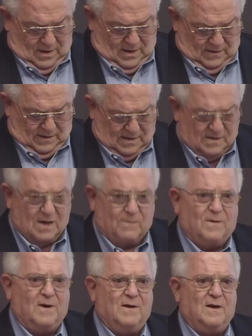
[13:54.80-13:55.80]
In the
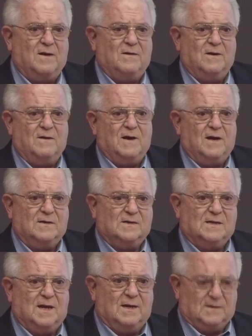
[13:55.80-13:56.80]
contemporary United
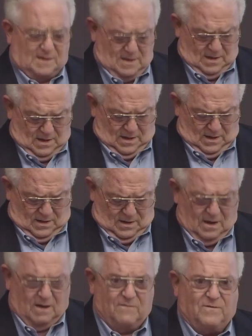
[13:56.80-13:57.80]
States,
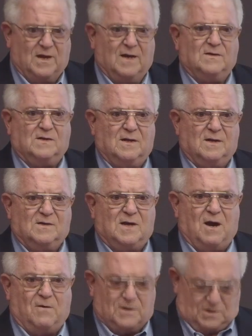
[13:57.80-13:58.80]
none of these is
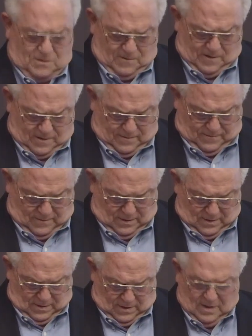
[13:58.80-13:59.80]
now assured.
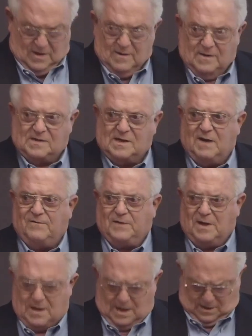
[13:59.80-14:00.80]
The
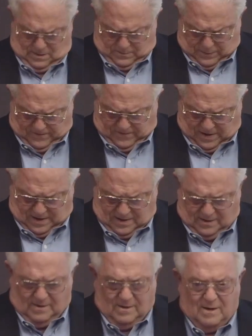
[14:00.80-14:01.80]
safety net
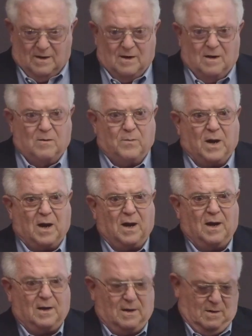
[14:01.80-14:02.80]
provided
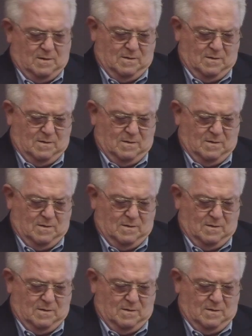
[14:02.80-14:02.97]
by